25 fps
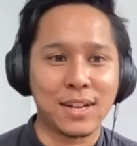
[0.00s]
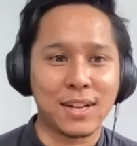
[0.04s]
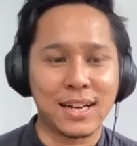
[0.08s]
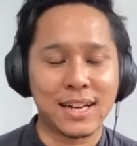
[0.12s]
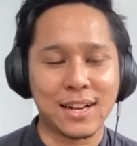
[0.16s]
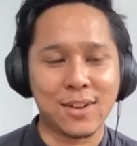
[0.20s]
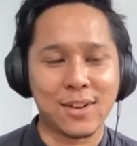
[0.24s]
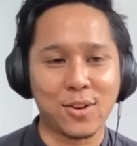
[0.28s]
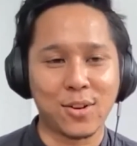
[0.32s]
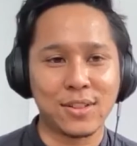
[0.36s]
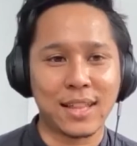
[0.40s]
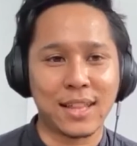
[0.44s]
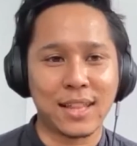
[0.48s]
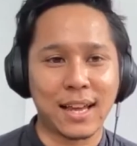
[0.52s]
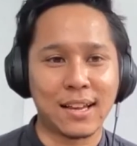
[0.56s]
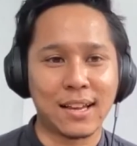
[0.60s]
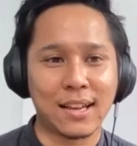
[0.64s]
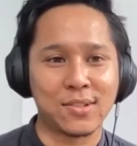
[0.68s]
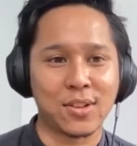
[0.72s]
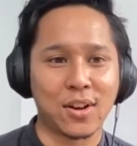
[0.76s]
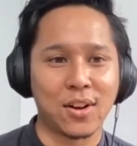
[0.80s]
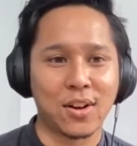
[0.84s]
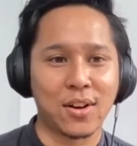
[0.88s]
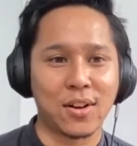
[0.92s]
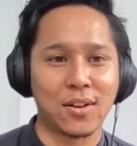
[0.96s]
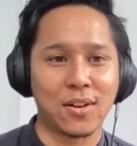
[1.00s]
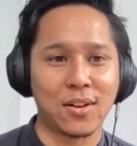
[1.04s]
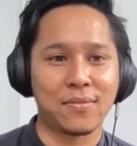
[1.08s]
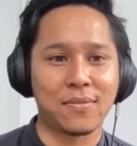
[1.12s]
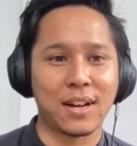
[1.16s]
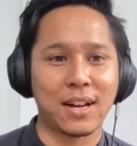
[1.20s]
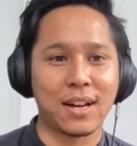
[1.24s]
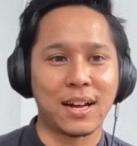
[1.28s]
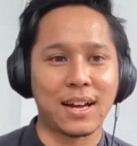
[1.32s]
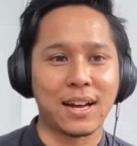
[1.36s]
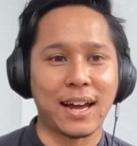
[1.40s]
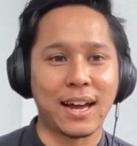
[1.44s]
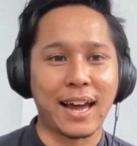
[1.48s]
in the context of
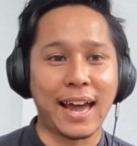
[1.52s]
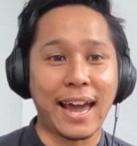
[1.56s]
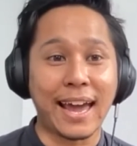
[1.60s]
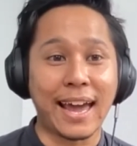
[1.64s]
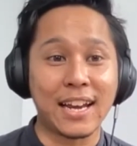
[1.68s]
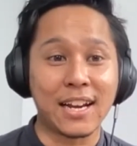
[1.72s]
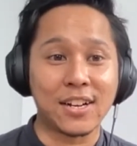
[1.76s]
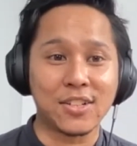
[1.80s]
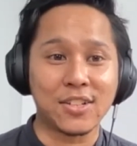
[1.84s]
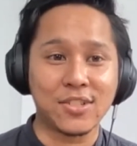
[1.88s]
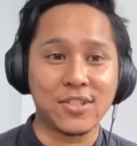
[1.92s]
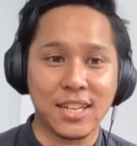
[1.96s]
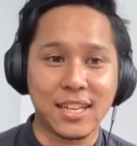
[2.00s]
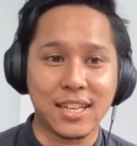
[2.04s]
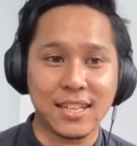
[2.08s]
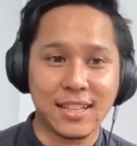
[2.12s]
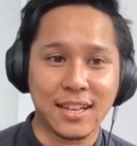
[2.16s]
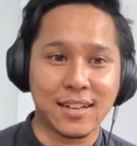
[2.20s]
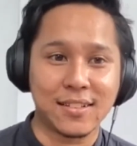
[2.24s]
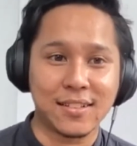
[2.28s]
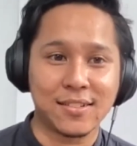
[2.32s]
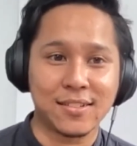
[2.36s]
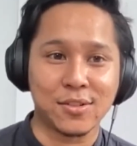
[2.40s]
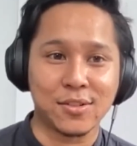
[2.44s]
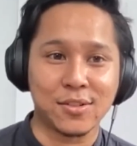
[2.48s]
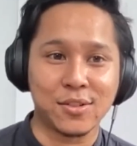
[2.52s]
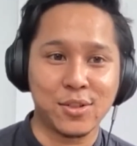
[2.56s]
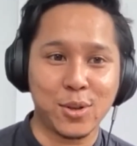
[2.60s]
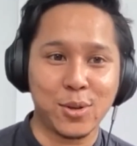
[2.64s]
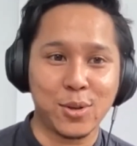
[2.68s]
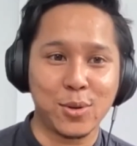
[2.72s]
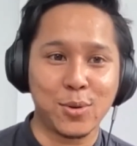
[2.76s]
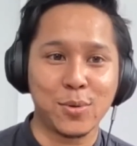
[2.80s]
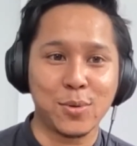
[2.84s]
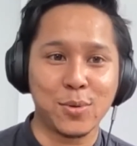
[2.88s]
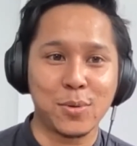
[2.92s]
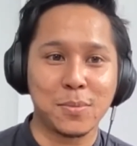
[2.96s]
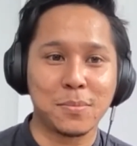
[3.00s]
energy that is
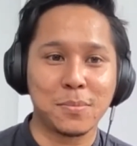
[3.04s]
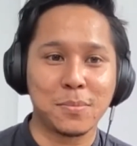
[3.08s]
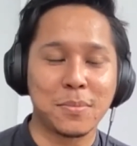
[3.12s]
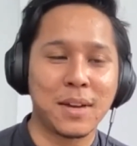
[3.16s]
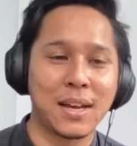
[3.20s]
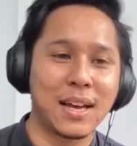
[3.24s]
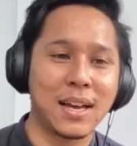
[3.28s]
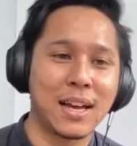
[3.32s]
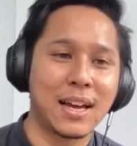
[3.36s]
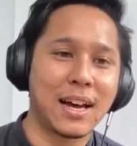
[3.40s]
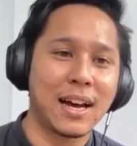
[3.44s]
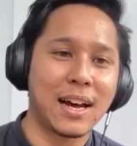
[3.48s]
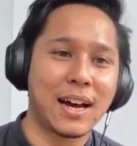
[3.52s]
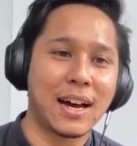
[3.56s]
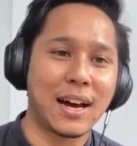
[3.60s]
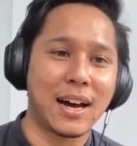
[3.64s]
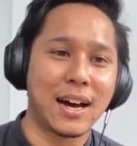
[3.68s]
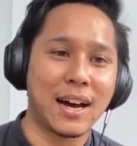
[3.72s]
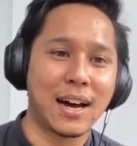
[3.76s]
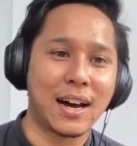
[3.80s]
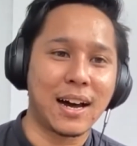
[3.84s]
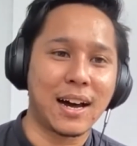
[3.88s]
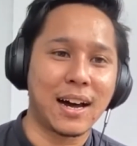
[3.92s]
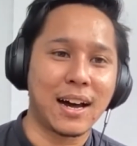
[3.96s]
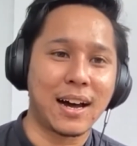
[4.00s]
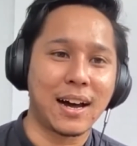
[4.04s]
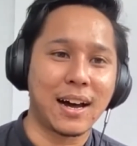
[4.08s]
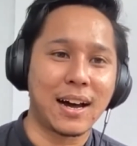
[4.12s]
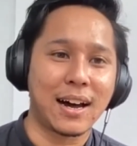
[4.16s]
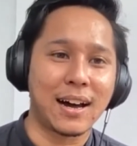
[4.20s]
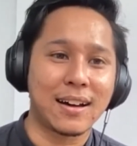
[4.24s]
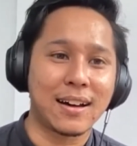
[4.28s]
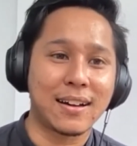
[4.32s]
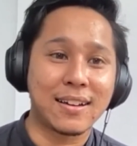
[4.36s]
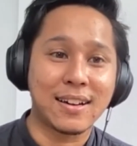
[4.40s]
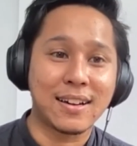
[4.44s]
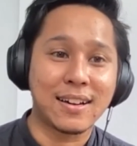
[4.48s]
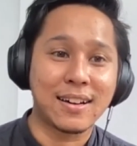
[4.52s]
consumed,
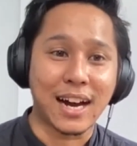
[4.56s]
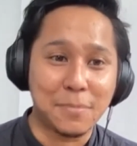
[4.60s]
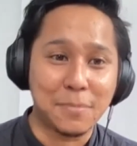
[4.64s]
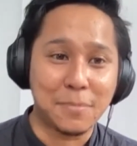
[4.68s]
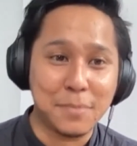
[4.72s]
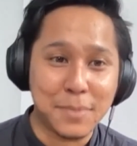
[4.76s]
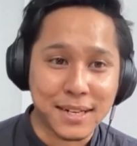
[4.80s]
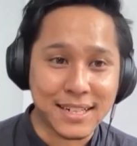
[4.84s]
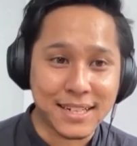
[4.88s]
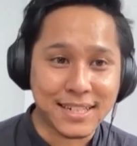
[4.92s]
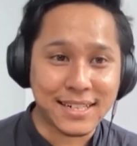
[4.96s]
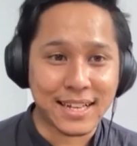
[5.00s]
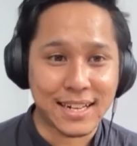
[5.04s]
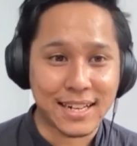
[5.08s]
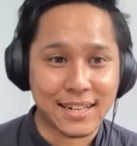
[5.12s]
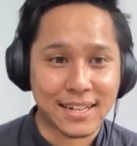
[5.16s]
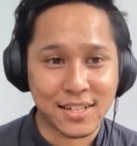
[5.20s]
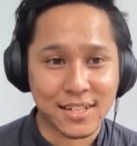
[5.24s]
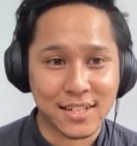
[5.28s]
carbon that is